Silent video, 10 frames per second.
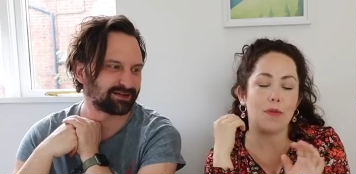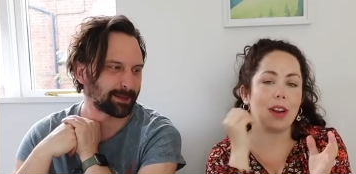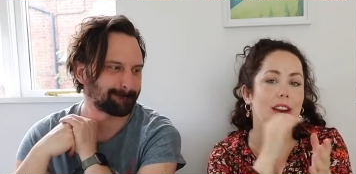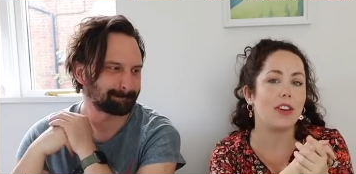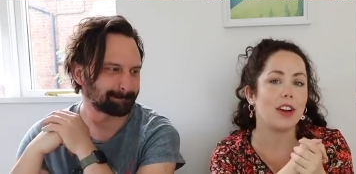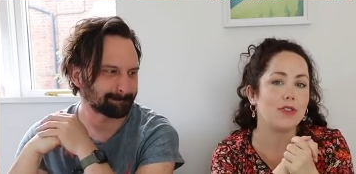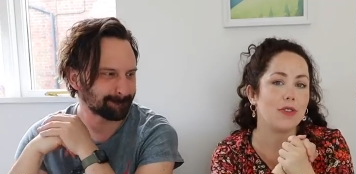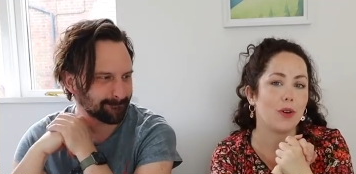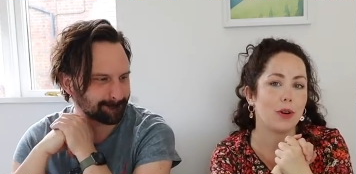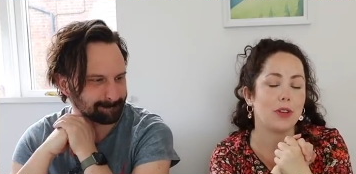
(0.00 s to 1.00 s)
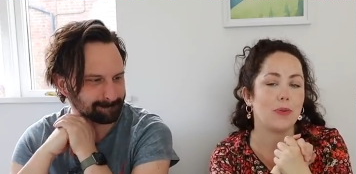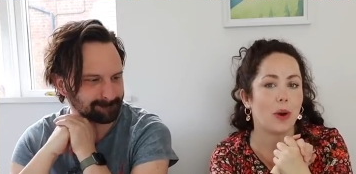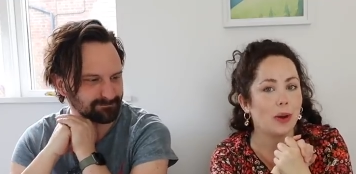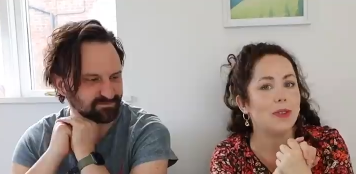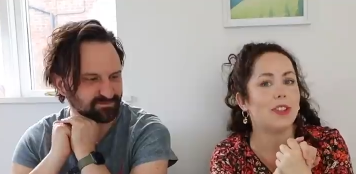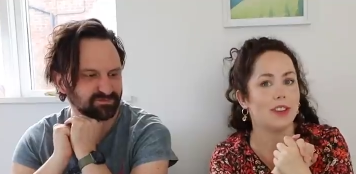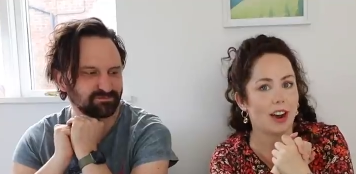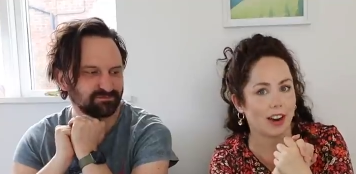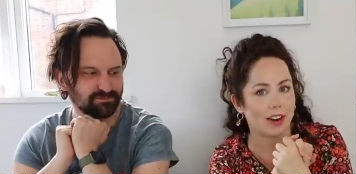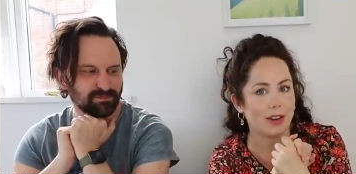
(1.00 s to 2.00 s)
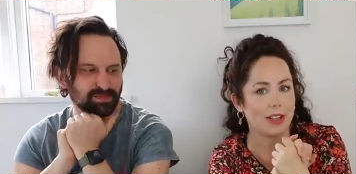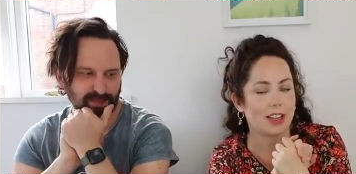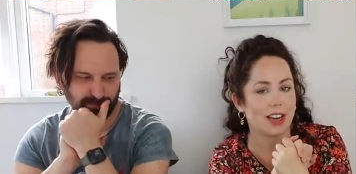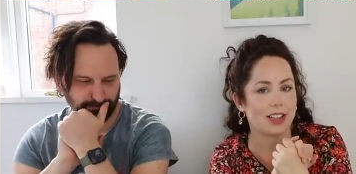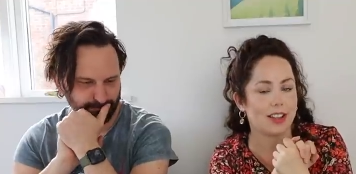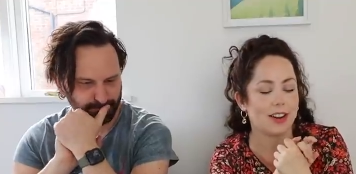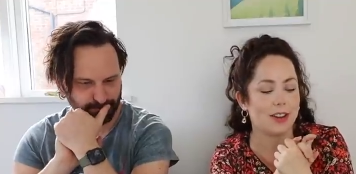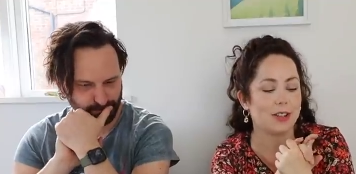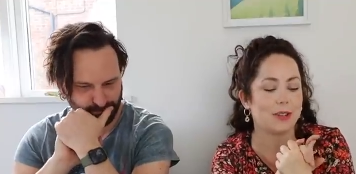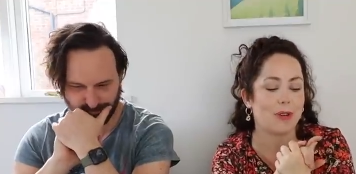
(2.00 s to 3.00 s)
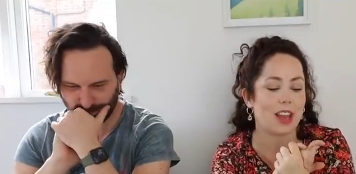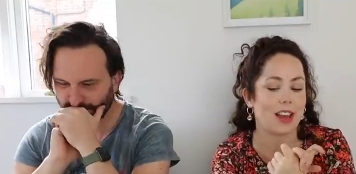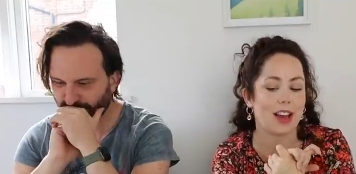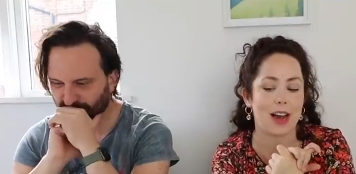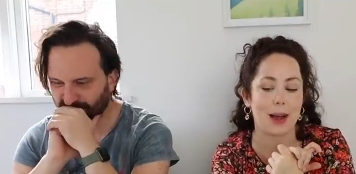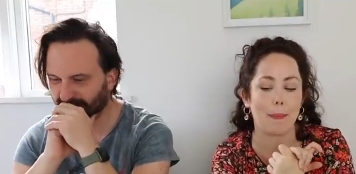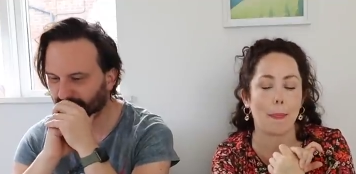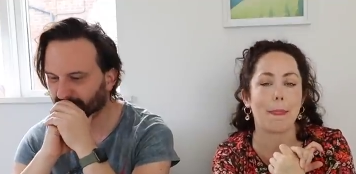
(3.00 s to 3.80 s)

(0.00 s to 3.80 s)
Speaker 1: you've been living under a rock, you won't know that the last week, um,